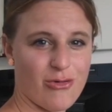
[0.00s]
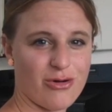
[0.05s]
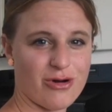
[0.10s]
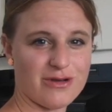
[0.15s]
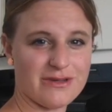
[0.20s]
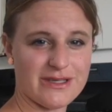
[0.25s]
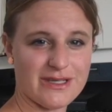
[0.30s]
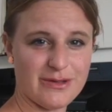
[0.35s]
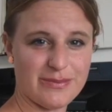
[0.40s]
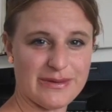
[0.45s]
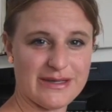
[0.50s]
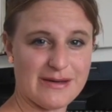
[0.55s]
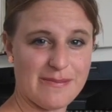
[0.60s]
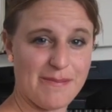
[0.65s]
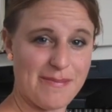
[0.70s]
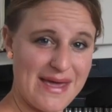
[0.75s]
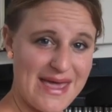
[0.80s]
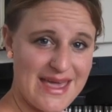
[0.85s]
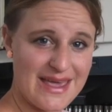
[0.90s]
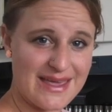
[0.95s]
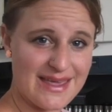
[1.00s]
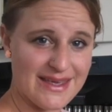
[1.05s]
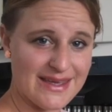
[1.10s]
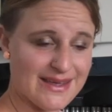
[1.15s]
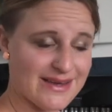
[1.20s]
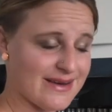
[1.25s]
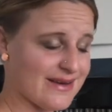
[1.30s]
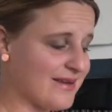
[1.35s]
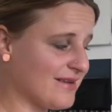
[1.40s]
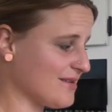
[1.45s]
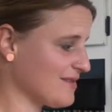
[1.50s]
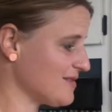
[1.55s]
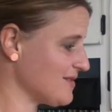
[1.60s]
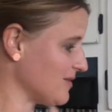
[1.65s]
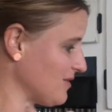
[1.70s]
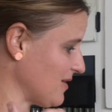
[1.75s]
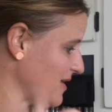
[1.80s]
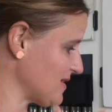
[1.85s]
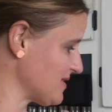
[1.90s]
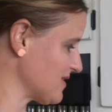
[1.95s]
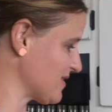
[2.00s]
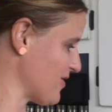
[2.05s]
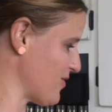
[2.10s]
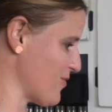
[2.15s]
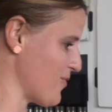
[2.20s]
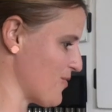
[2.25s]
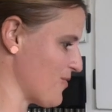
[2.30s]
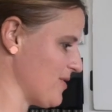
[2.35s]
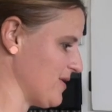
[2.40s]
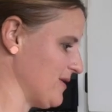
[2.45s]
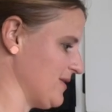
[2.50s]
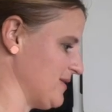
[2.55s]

or a little bit of bacon. So let's go.